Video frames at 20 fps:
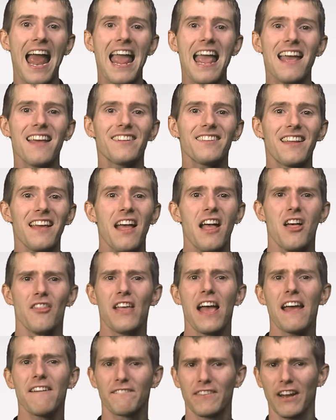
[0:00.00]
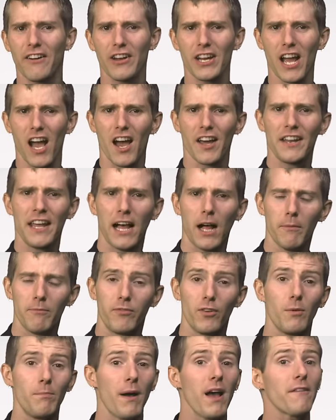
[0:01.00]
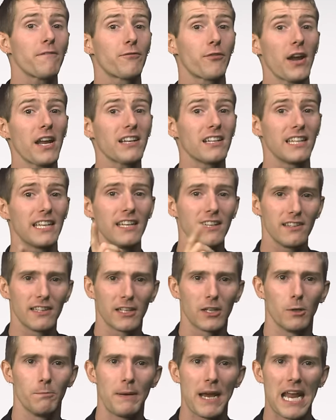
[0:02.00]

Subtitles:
and that very unhelpful but friendly little